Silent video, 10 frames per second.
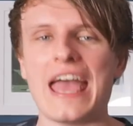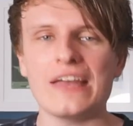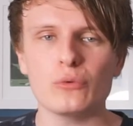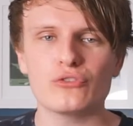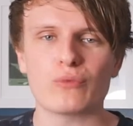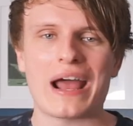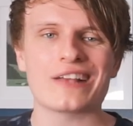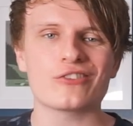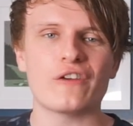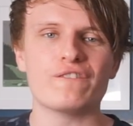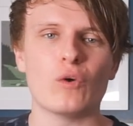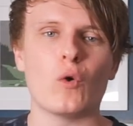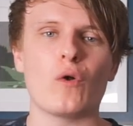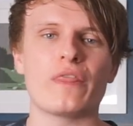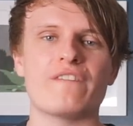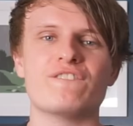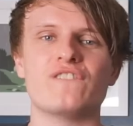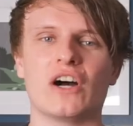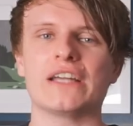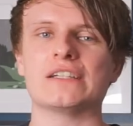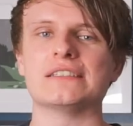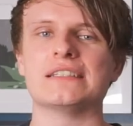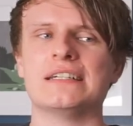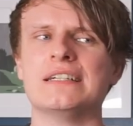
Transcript: Edward's ranks for the final.